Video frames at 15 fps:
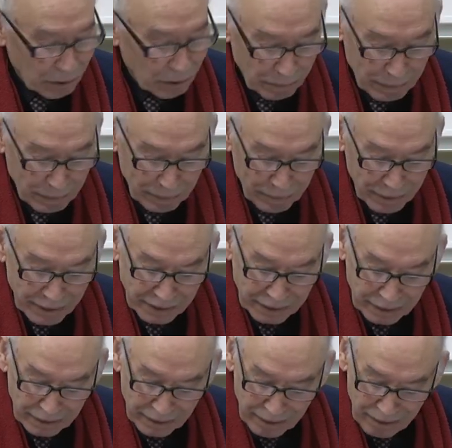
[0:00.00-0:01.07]
or papers.
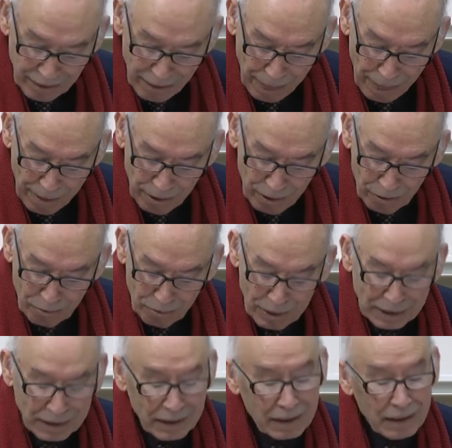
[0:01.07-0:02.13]

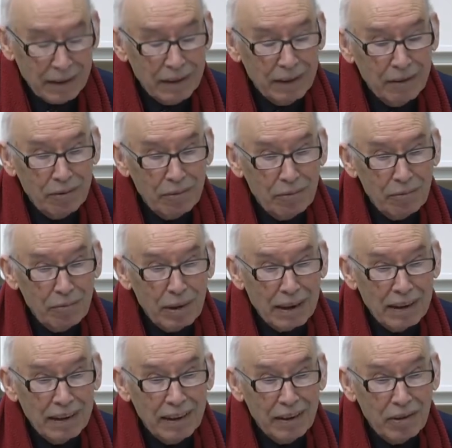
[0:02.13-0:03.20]
What
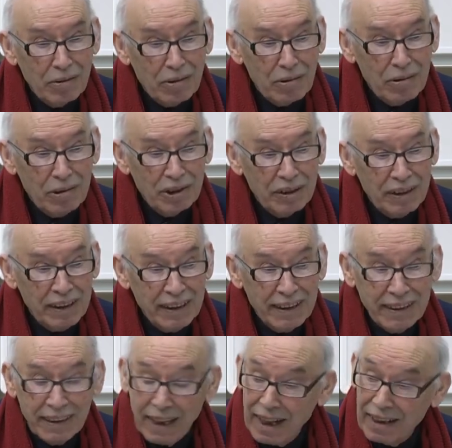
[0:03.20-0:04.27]
the conclusion
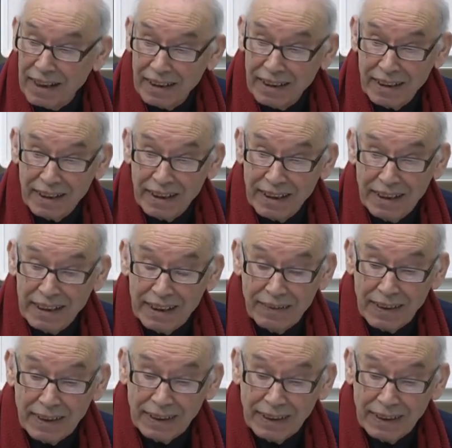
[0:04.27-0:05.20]
is? I think it is